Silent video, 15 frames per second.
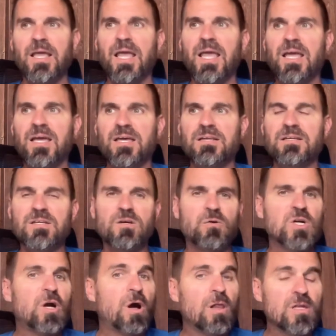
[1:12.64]
And you know, in
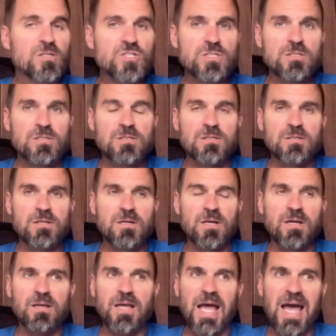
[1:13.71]
college
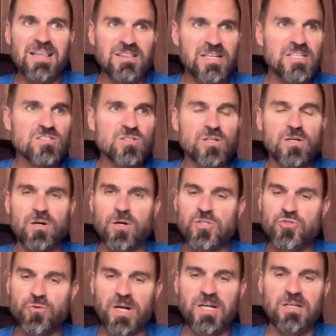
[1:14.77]
uh, athletes are, are
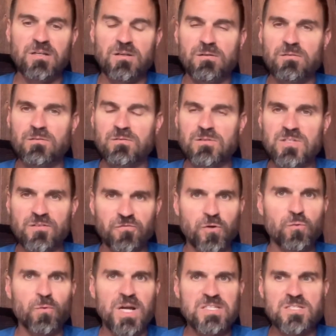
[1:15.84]
training
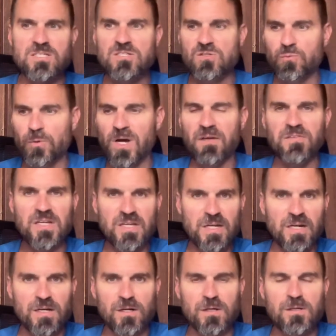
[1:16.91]
different races throughout the
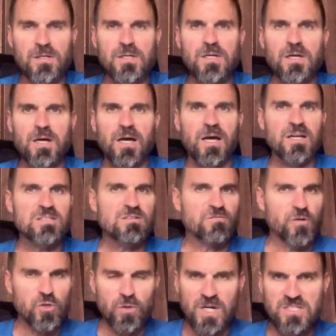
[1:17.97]
year uh,
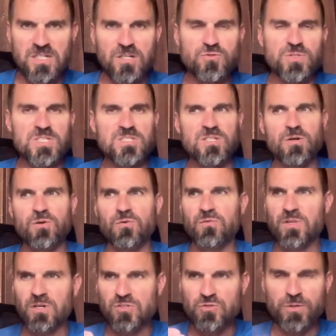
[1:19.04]
for cross country. So
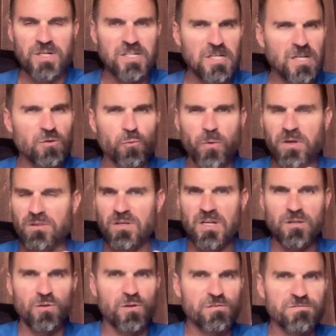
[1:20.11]
they're training either what
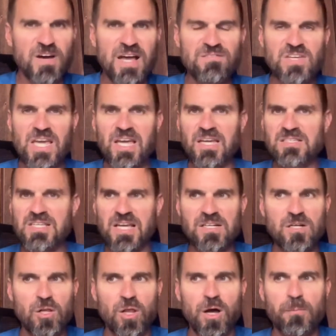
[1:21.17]
either the 5K, 10
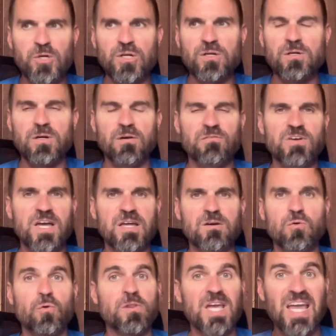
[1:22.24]
kilometer event,
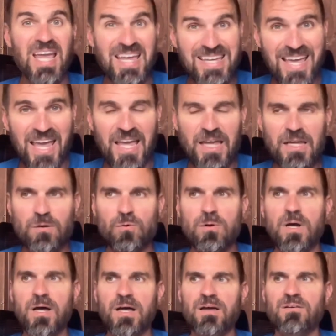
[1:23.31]
or the 8K
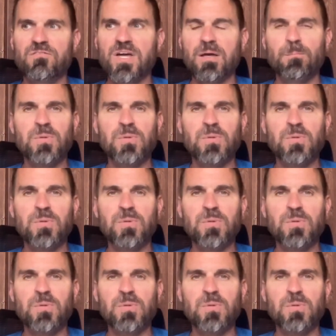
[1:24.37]
uh, event.